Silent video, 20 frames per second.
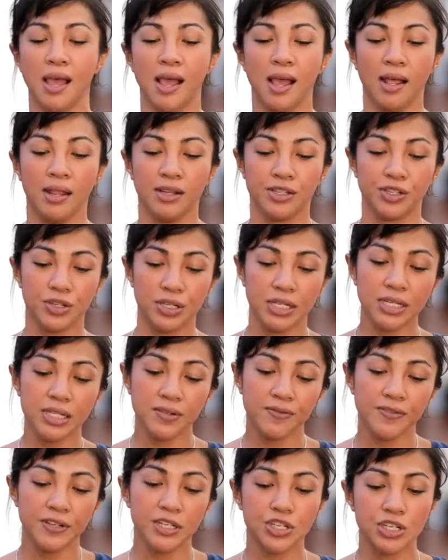So
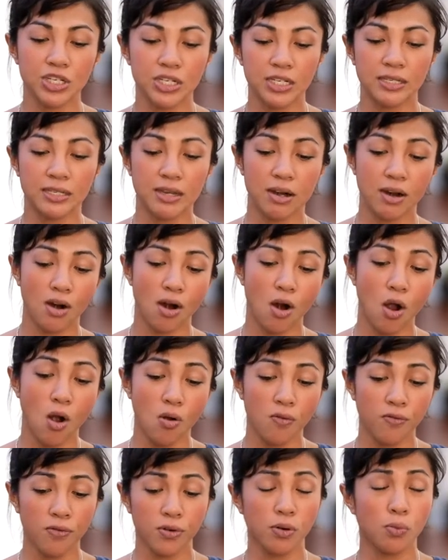these fishes, there are
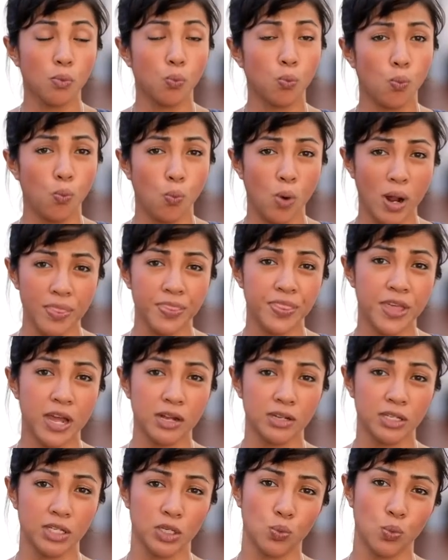over
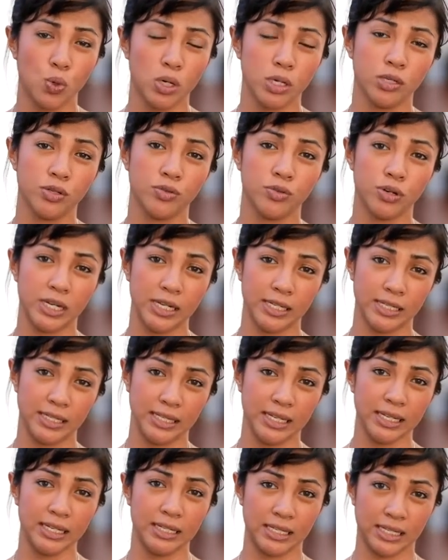
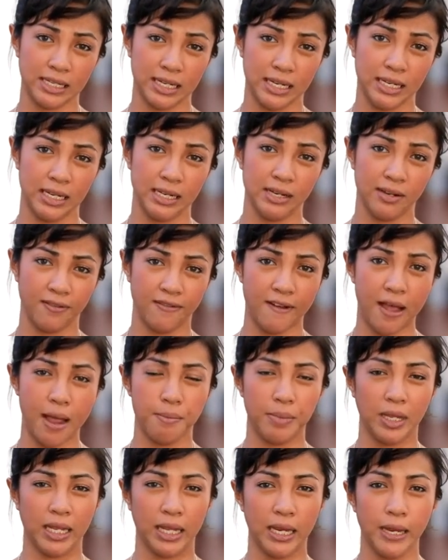1,160 in the
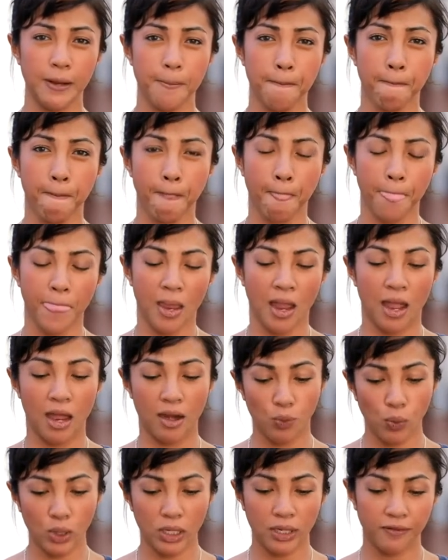family,
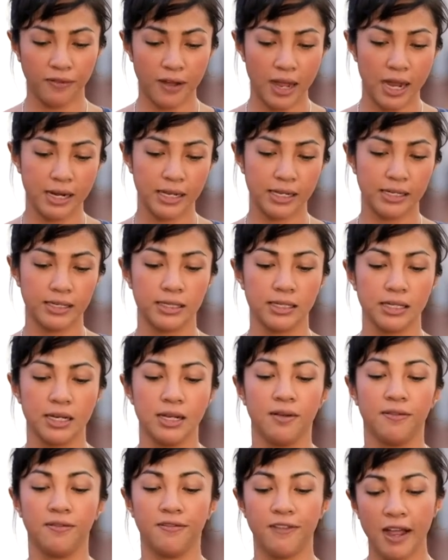and we divided
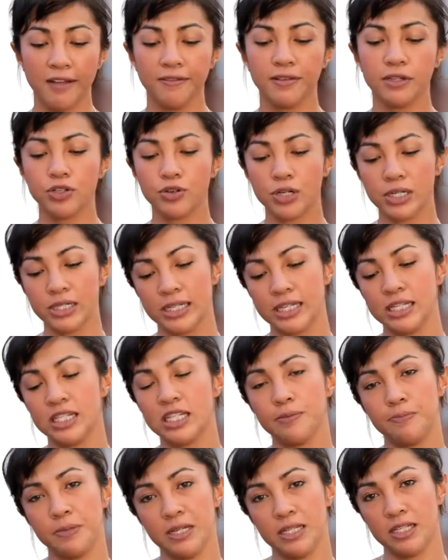510
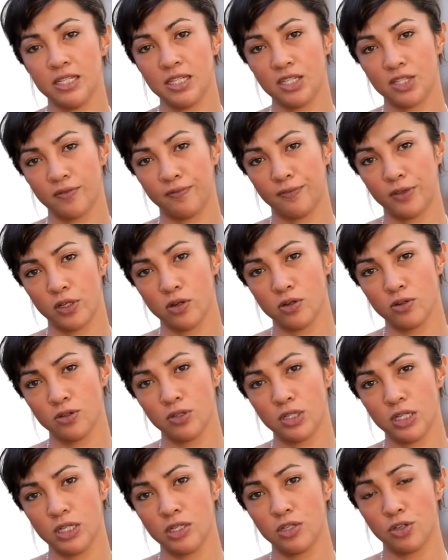species of
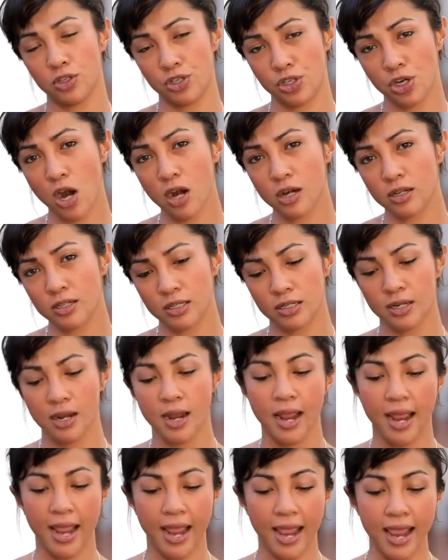those into sharks,
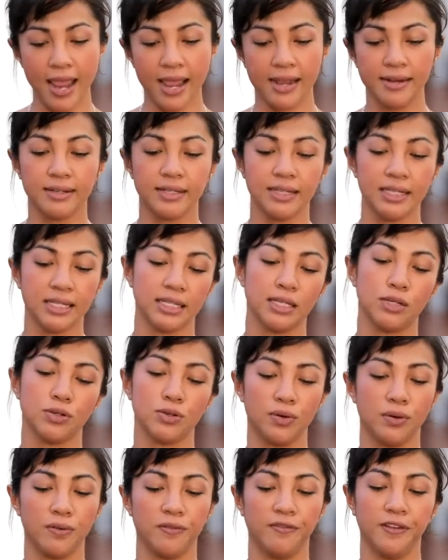and
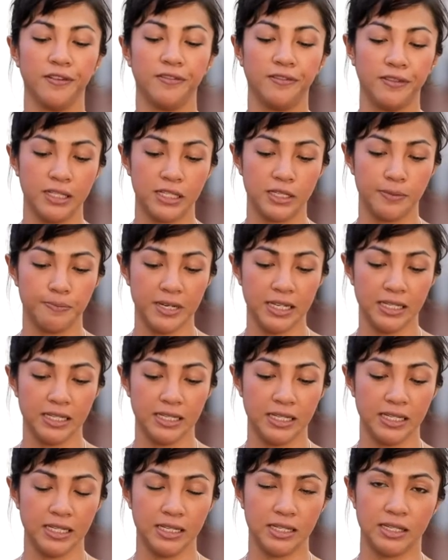650
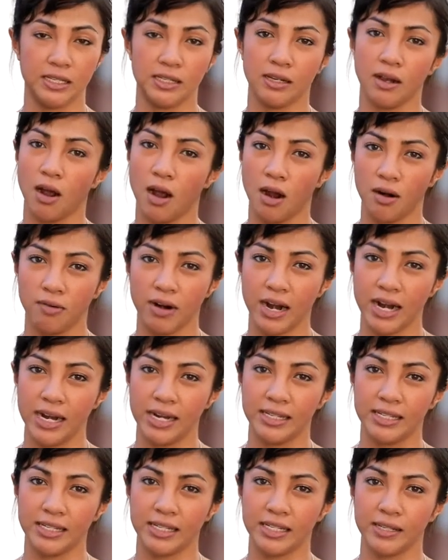species are
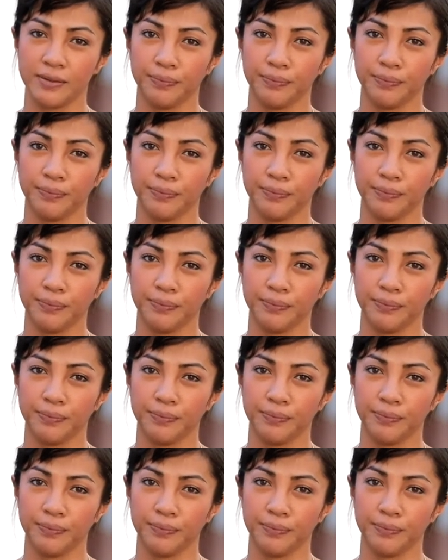rays.